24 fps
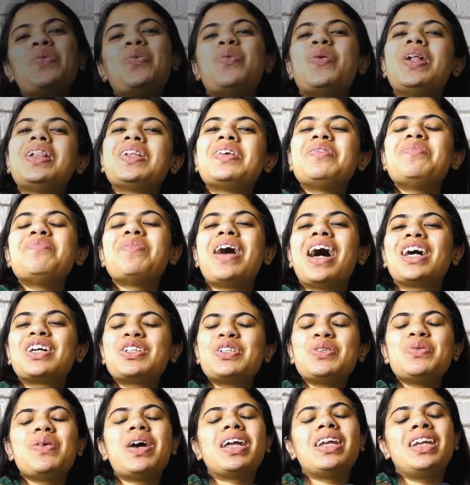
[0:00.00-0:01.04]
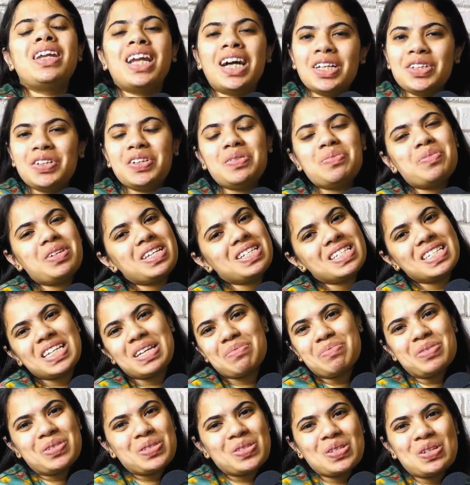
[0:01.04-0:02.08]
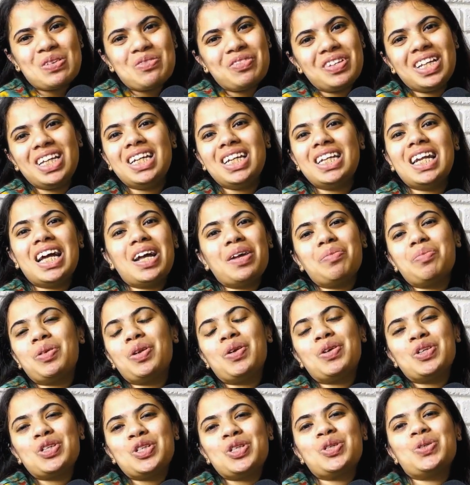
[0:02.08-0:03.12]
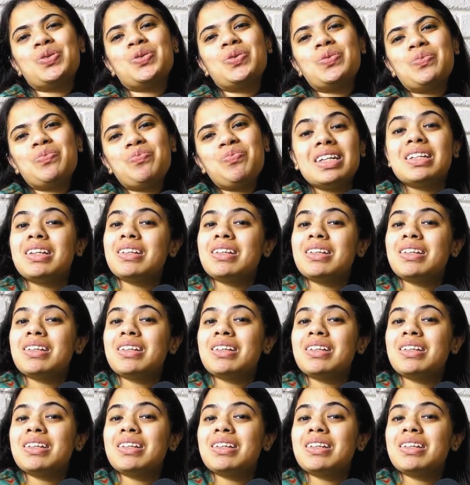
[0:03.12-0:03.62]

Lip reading: Welcome back to another amazing episode of the Clampanoir Show.